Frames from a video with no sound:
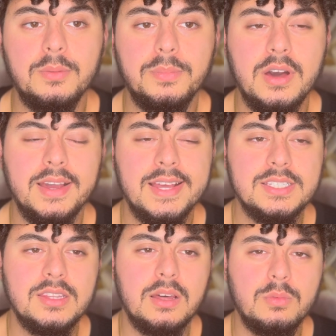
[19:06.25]
But I guess
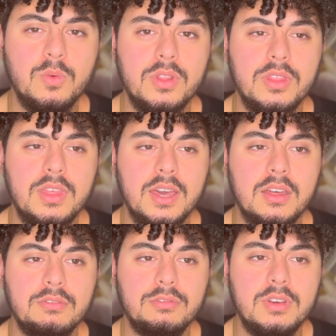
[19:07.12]
the number one thing I
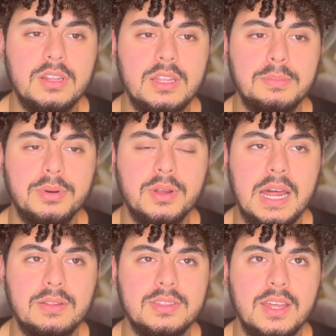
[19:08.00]
can really put
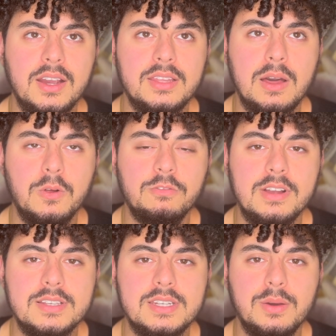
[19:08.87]
out there that will
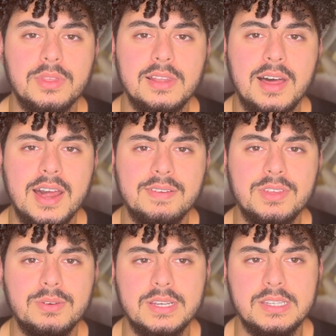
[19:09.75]
resonate with a lot of
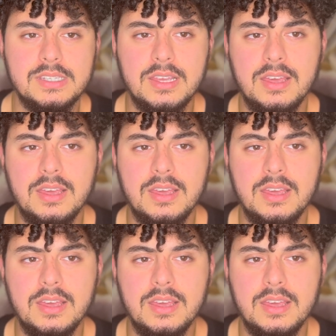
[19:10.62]
you is